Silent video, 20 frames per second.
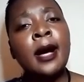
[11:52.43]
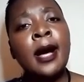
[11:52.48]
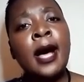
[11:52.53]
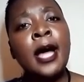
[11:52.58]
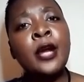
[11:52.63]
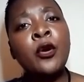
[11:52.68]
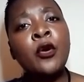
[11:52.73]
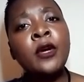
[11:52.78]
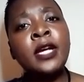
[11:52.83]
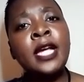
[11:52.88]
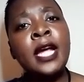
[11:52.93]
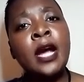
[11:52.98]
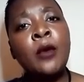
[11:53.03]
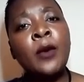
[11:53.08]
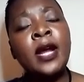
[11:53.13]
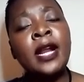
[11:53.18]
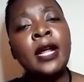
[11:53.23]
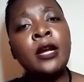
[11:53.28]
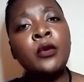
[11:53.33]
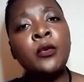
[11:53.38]
I don't care
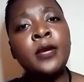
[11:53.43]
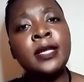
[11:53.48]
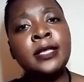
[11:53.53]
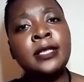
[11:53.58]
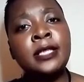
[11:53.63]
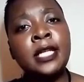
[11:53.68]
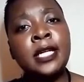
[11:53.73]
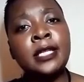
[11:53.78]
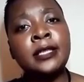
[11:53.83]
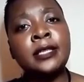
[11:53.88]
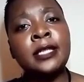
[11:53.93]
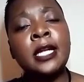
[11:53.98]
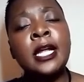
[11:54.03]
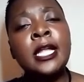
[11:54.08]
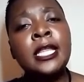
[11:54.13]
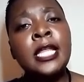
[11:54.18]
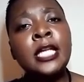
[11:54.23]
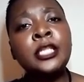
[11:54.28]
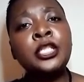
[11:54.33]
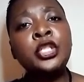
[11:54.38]
what anyone says.
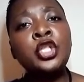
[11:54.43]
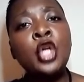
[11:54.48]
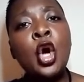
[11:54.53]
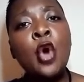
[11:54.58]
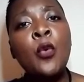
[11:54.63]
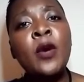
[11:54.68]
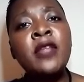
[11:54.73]
There's no